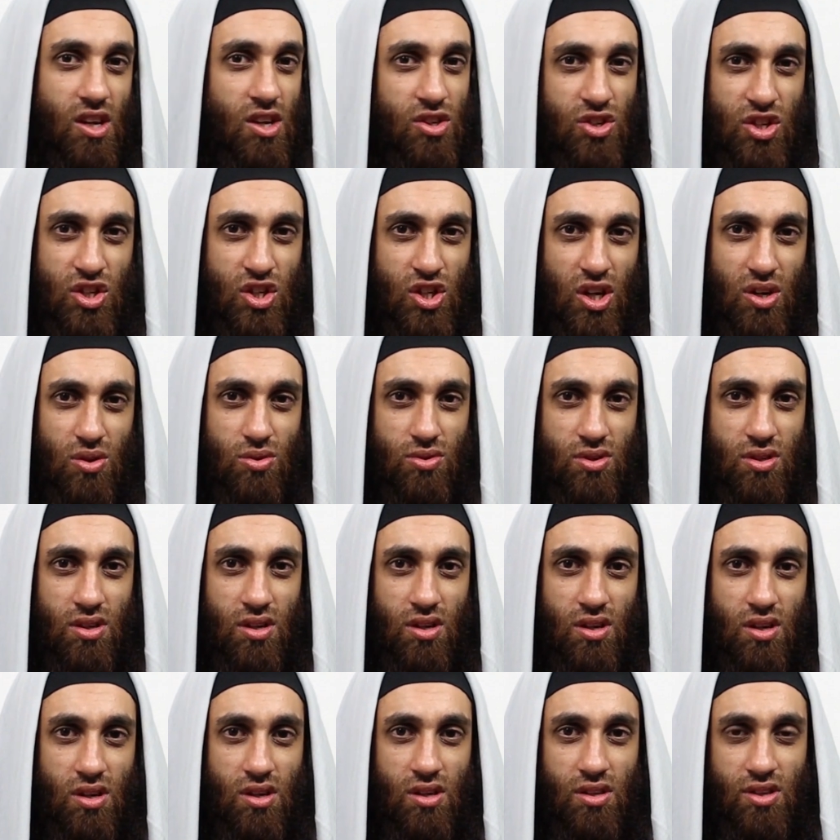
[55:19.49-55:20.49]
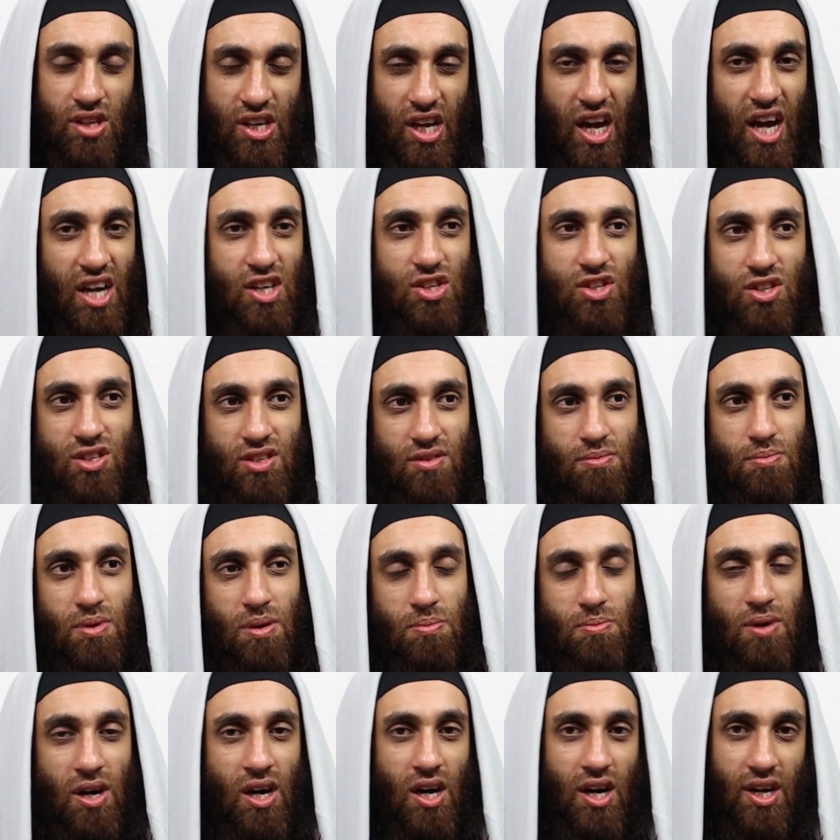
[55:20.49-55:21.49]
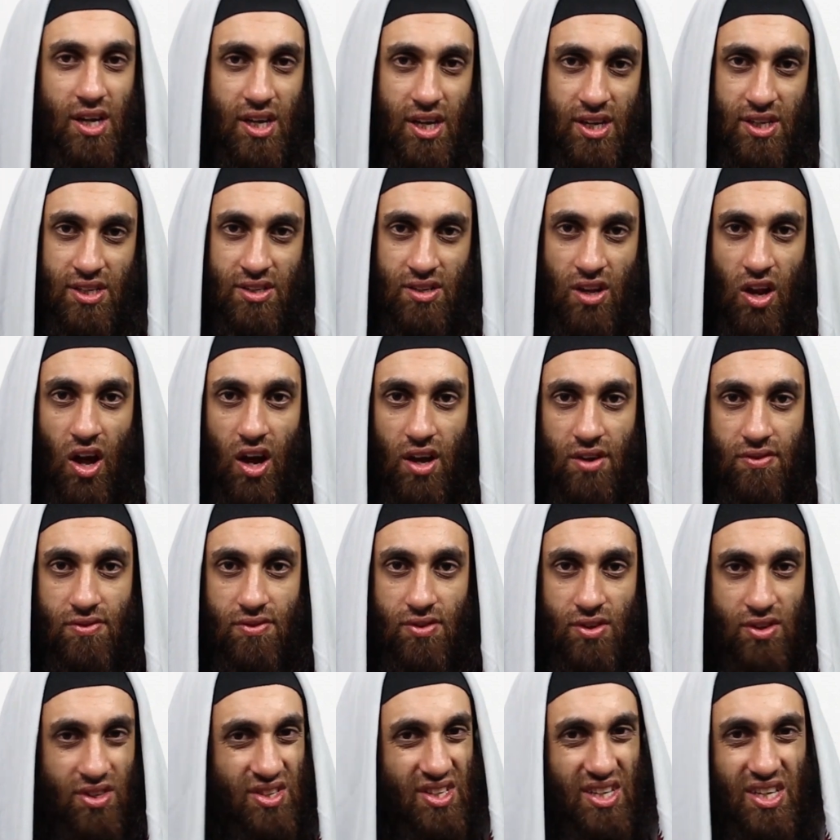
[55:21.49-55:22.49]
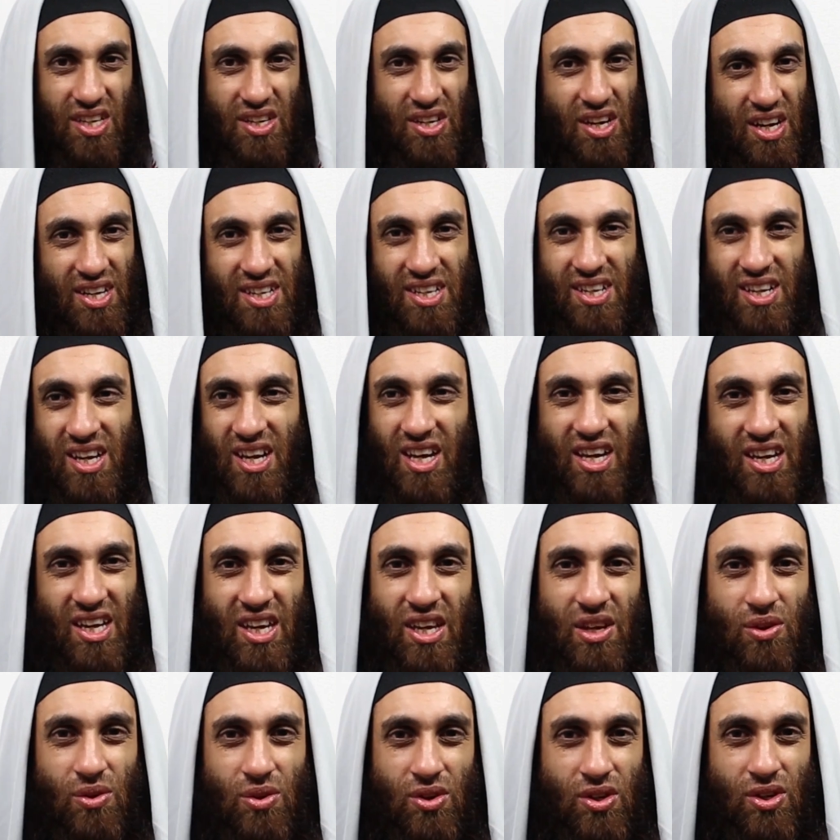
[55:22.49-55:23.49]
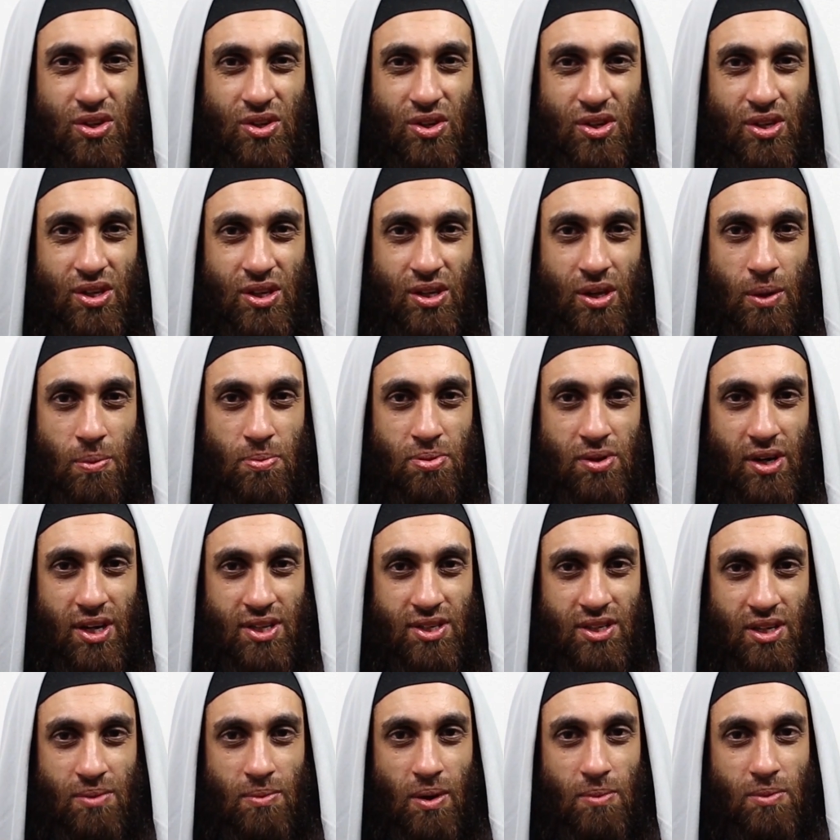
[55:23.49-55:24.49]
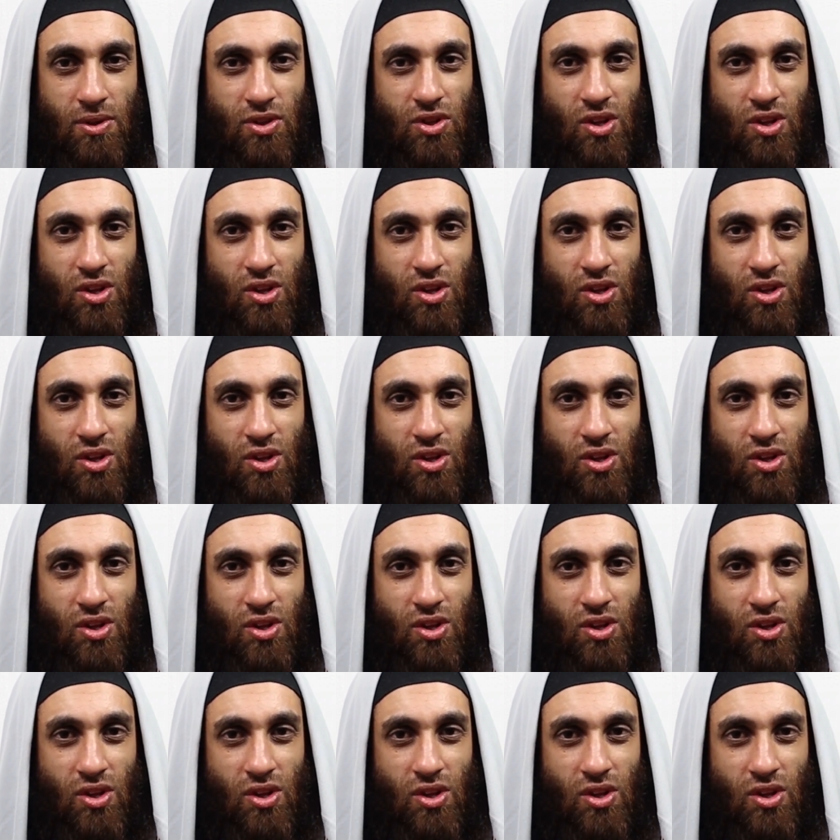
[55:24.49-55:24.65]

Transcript: this shows the actions of Barbahari and his life. You see, he oppressed Imam